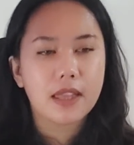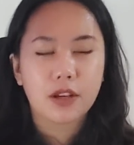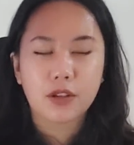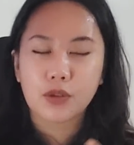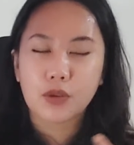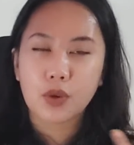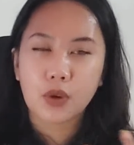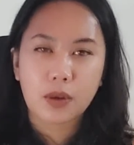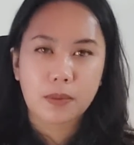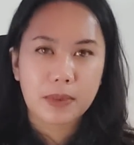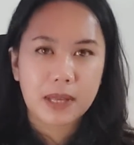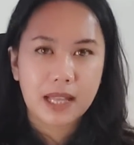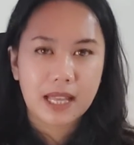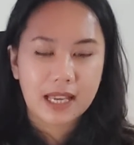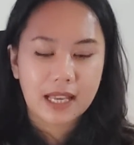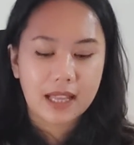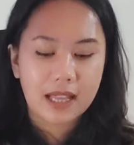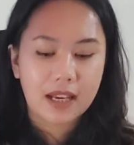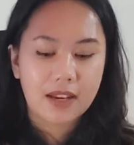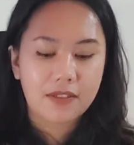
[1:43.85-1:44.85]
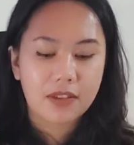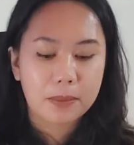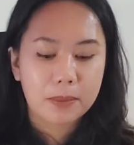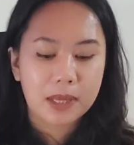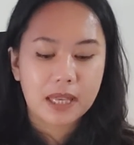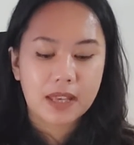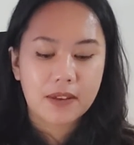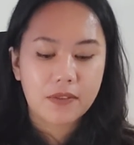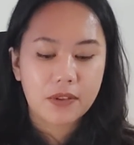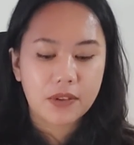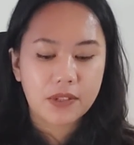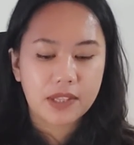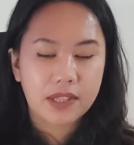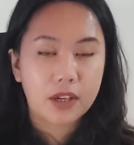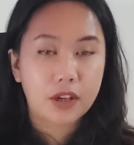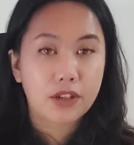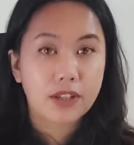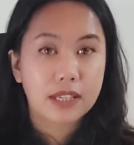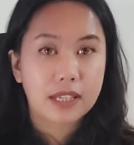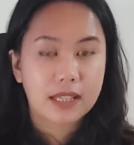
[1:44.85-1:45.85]
There's going to be like a lot of upheavals
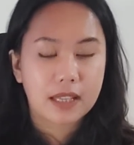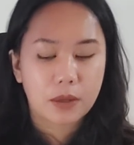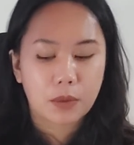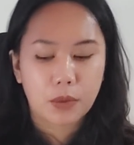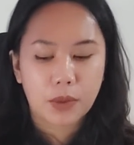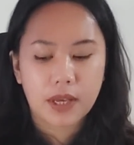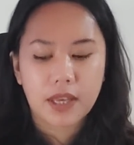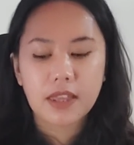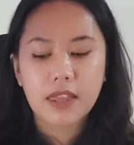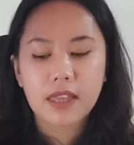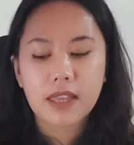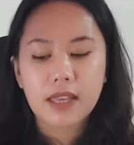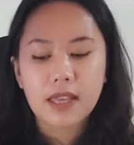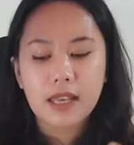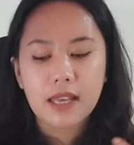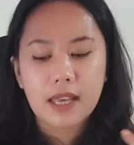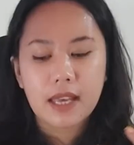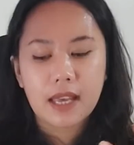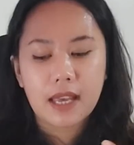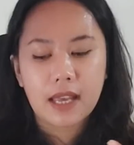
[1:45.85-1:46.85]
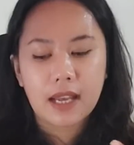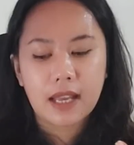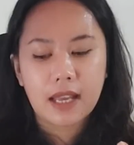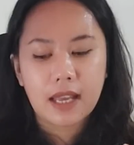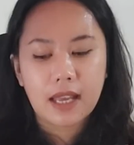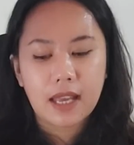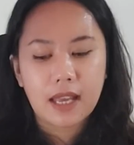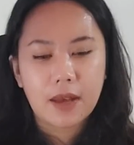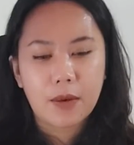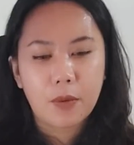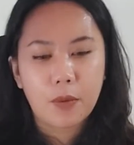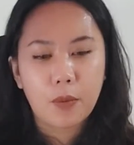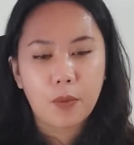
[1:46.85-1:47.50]
that they're dealing with. And